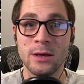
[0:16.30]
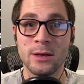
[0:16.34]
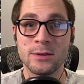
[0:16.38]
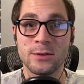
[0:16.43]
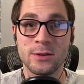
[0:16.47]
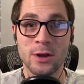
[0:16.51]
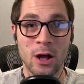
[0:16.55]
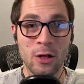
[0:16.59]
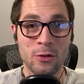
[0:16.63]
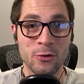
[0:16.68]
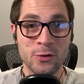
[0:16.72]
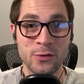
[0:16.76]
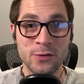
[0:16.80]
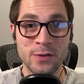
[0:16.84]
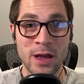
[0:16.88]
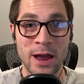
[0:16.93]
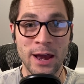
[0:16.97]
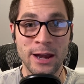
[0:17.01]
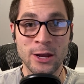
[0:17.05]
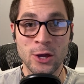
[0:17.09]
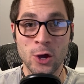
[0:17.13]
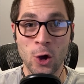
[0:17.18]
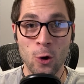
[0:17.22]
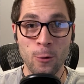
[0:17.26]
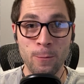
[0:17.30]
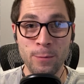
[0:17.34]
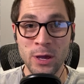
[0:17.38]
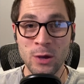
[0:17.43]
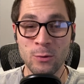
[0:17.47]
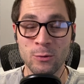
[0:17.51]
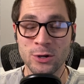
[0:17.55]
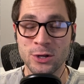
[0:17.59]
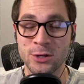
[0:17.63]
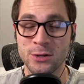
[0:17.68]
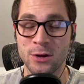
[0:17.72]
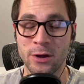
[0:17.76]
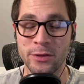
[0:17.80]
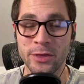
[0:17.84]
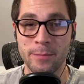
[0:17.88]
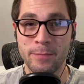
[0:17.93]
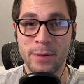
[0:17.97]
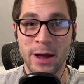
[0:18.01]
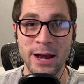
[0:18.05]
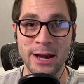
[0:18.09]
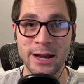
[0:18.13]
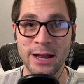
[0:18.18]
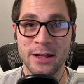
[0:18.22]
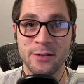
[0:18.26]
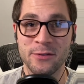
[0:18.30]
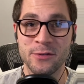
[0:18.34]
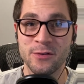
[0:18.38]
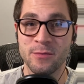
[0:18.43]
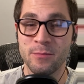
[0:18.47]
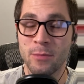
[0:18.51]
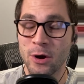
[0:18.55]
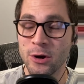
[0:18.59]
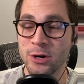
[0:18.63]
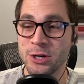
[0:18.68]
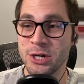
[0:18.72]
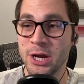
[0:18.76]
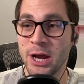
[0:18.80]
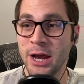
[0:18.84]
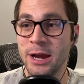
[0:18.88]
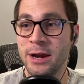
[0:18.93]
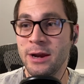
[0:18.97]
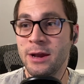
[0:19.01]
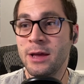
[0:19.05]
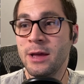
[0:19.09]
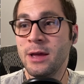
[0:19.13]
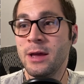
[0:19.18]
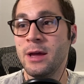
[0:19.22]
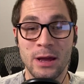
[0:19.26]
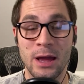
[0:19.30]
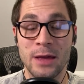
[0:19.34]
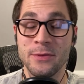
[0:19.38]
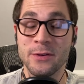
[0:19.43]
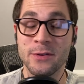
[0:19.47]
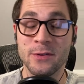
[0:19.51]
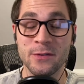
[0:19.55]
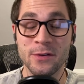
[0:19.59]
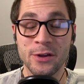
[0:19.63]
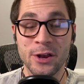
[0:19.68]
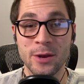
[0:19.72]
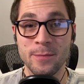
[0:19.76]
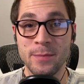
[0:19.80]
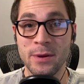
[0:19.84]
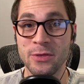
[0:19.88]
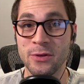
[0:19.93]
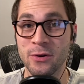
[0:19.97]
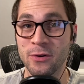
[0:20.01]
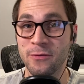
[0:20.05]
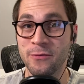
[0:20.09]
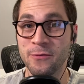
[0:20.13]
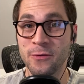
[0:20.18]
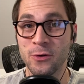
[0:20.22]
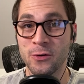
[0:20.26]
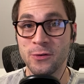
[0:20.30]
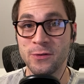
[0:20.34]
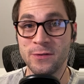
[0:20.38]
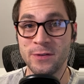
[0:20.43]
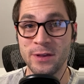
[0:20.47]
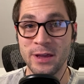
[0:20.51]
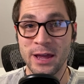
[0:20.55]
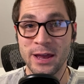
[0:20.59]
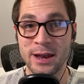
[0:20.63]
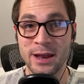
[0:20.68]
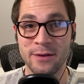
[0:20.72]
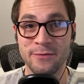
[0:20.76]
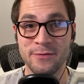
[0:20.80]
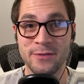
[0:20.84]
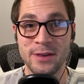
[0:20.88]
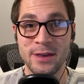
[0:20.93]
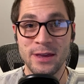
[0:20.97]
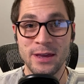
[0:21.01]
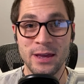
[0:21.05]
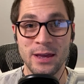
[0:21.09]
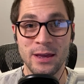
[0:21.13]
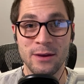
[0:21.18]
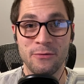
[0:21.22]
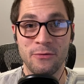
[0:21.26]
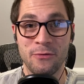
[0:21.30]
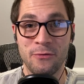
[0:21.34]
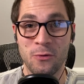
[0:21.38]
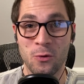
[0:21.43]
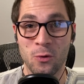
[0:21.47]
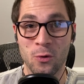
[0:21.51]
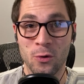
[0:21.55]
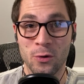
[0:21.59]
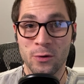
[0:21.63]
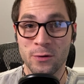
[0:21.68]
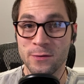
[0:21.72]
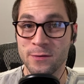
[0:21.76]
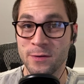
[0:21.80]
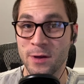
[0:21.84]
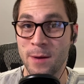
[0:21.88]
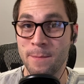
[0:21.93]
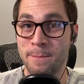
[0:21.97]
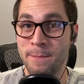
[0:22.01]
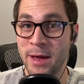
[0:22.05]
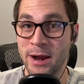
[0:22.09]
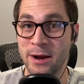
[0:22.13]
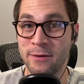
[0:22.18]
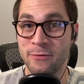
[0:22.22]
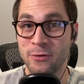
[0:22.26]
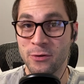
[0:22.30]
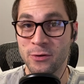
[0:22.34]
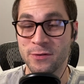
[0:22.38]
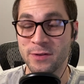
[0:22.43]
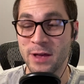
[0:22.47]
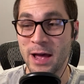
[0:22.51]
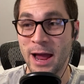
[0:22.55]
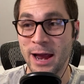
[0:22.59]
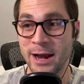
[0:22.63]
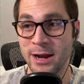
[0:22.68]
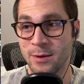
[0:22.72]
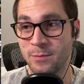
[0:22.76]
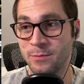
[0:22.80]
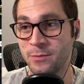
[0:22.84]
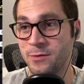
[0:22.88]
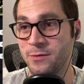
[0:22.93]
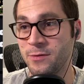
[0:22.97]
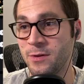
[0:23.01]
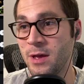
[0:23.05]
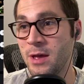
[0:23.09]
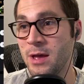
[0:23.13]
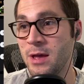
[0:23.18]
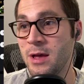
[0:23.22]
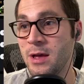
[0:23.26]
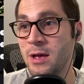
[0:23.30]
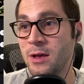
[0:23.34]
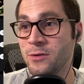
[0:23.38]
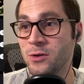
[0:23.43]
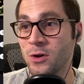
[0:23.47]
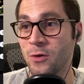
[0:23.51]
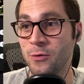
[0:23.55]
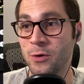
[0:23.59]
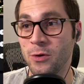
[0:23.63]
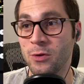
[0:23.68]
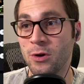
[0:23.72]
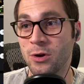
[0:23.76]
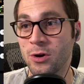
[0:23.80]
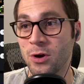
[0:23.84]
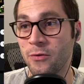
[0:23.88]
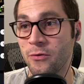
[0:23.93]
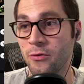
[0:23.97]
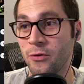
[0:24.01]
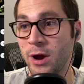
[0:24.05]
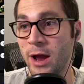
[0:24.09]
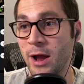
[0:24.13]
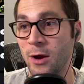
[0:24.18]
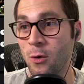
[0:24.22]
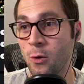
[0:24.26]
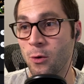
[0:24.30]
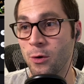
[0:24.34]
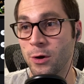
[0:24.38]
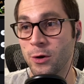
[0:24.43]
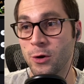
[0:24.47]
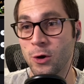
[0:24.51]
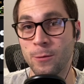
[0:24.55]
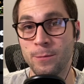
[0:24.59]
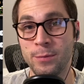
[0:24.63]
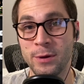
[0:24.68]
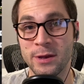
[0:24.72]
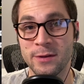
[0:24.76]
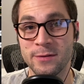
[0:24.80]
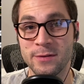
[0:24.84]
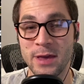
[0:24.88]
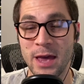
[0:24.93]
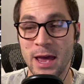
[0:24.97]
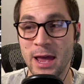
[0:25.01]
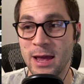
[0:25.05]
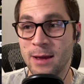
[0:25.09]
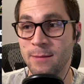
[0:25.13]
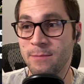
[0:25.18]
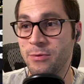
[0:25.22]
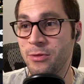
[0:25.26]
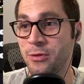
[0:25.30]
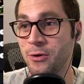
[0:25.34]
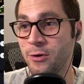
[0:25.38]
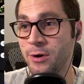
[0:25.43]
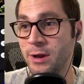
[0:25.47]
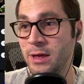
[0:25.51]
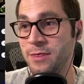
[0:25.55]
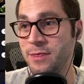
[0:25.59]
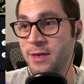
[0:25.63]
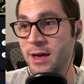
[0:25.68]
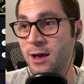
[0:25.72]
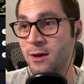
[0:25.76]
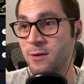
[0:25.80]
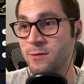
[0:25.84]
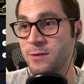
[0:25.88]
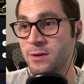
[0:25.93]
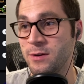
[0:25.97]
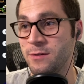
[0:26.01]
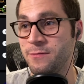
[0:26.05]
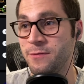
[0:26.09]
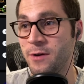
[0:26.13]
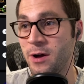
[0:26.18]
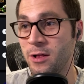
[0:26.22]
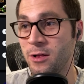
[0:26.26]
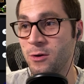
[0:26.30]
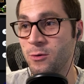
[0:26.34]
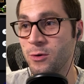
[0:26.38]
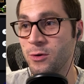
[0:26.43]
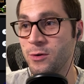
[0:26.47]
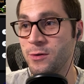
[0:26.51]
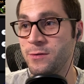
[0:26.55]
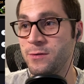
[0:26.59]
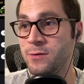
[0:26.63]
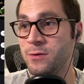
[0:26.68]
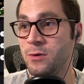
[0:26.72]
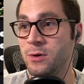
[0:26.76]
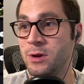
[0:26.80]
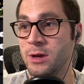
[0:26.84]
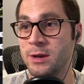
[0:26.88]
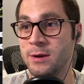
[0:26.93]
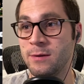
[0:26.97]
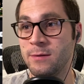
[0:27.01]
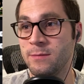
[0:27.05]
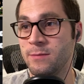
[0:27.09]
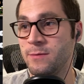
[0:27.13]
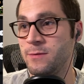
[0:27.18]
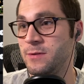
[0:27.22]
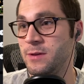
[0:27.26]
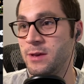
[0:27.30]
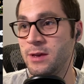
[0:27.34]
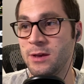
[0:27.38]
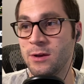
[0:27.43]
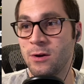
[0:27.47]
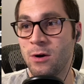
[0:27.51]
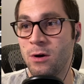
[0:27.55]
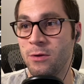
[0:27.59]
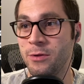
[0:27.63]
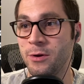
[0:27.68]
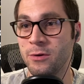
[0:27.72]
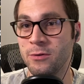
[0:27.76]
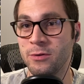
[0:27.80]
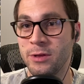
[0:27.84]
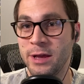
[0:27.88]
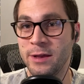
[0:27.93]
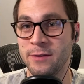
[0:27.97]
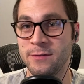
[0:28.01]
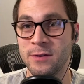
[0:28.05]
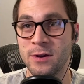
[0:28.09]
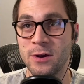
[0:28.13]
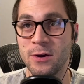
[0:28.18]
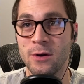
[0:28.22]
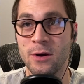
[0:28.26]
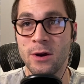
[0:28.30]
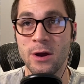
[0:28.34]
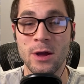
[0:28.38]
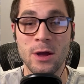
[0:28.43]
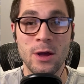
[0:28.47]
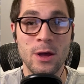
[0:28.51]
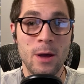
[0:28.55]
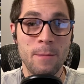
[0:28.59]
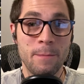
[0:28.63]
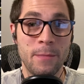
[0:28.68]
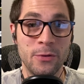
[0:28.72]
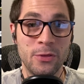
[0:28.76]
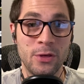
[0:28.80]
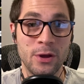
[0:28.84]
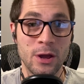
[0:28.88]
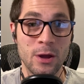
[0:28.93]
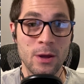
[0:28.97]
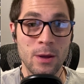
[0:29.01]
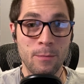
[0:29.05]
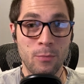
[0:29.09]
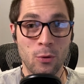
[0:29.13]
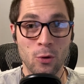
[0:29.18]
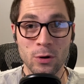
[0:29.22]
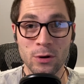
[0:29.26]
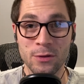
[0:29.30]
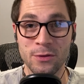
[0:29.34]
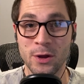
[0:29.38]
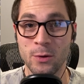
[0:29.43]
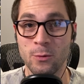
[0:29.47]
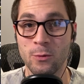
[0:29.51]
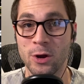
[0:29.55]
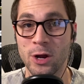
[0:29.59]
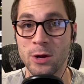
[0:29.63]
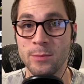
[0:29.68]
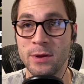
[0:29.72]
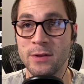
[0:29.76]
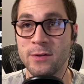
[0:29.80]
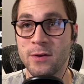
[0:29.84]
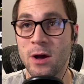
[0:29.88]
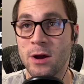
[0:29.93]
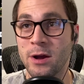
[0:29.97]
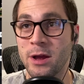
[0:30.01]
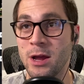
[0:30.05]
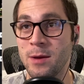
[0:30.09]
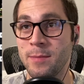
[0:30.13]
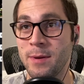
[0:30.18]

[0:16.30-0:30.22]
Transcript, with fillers: dollar sign KOPI, which is on the Binance Smart Chain. And this is going to be their first C N F T for some metaverse items. So if we look over at Cornucopias game, thirty thousand followers, you can see all their links here. But the important thing we're going to be talking